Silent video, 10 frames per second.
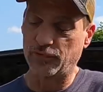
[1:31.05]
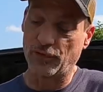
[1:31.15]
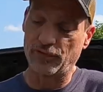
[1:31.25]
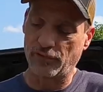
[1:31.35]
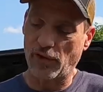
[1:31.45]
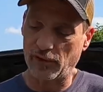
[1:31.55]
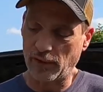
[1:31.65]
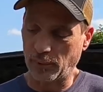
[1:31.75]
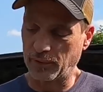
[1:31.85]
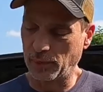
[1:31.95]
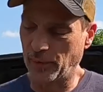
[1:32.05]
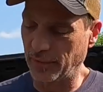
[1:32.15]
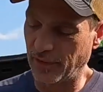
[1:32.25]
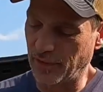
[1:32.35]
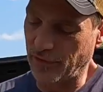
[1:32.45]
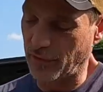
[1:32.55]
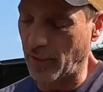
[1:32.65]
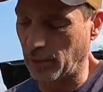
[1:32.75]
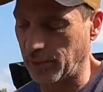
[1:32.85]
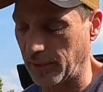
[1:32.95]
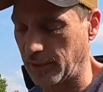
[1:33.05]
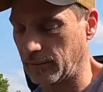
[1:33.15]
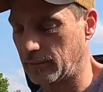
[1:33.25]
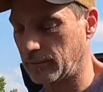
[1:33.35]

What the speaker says: First of all, I'm going to put this throttle plate